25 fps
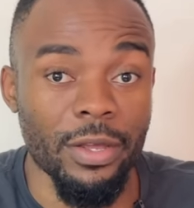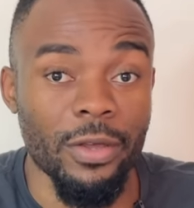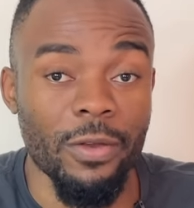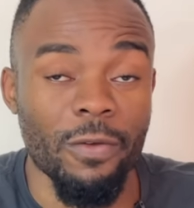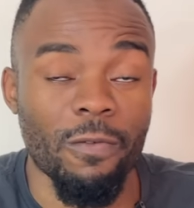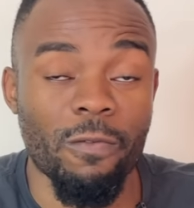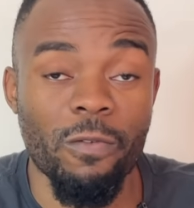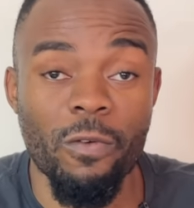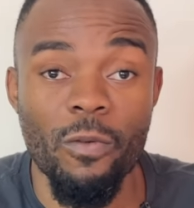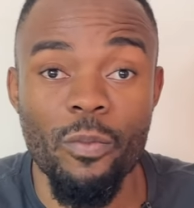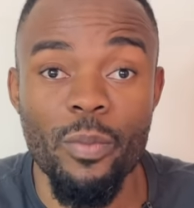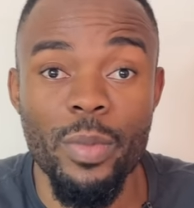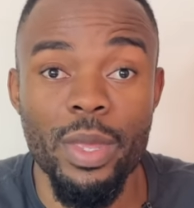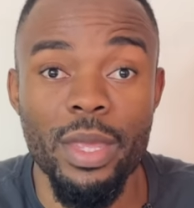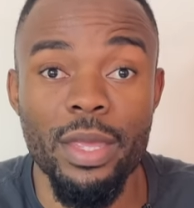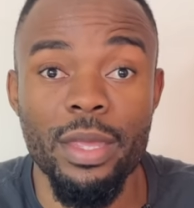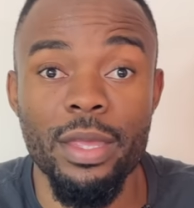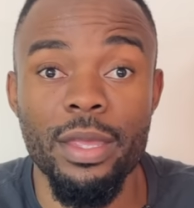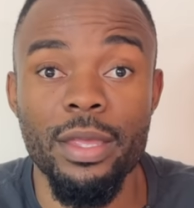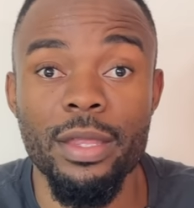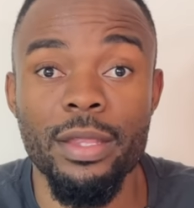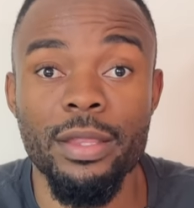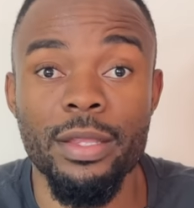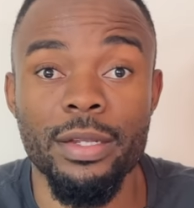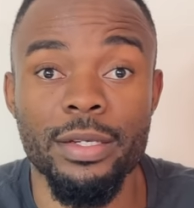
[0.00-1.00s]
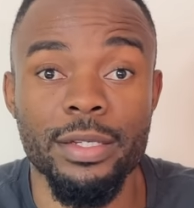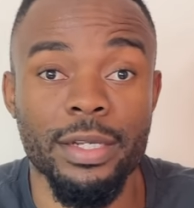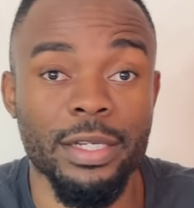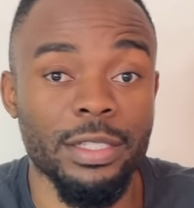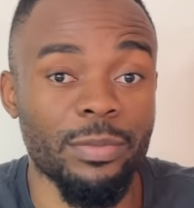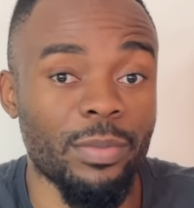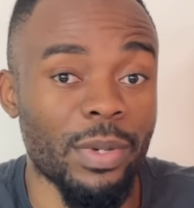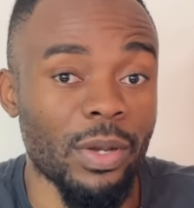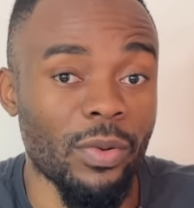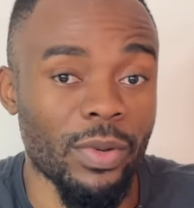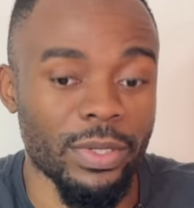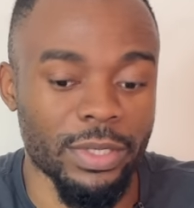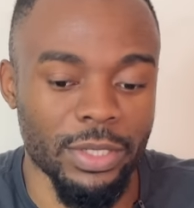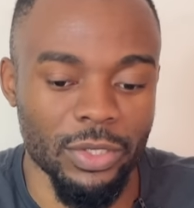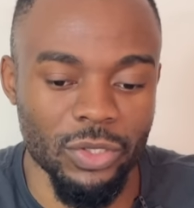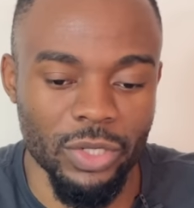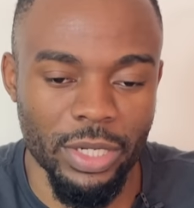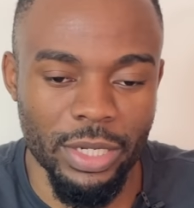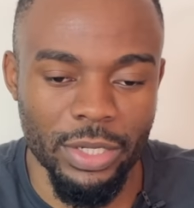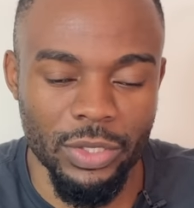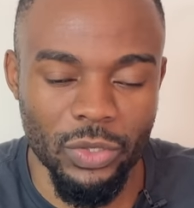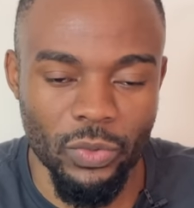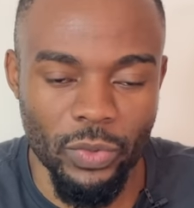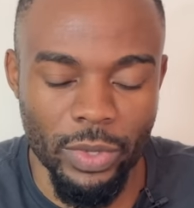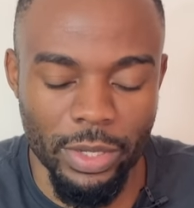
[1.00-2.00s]
for me the touch bar was
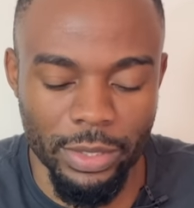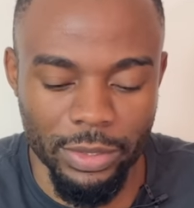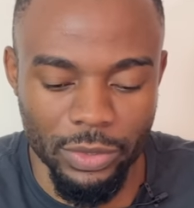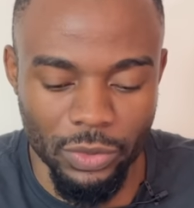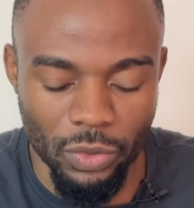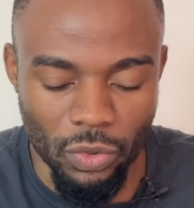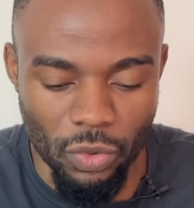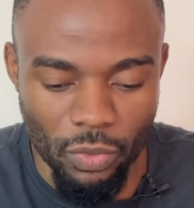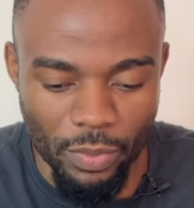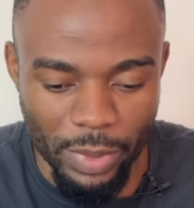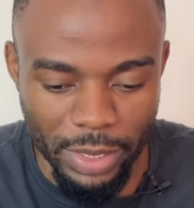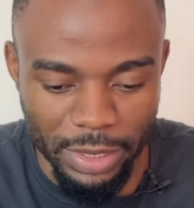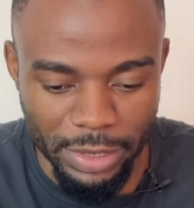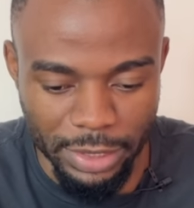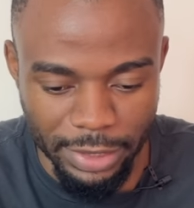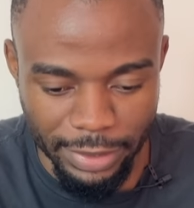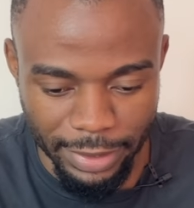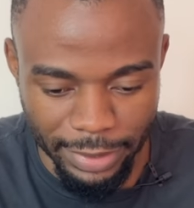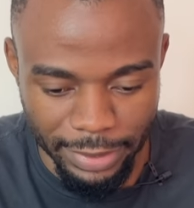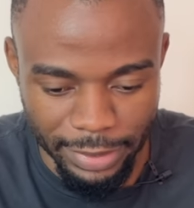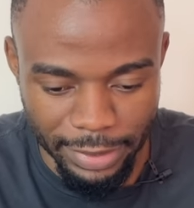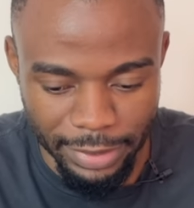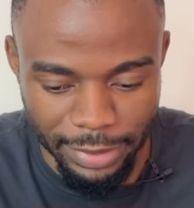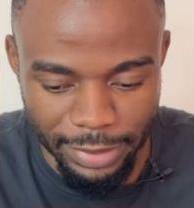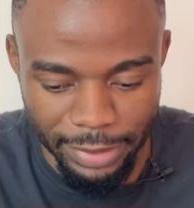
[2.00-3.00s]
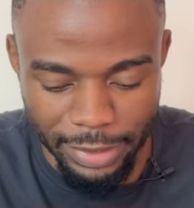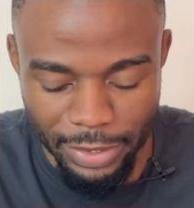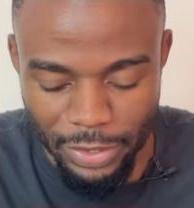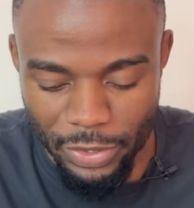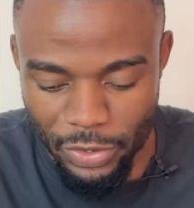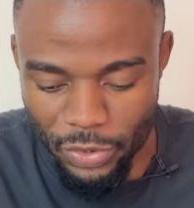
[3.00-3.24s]
actually doing so much justice,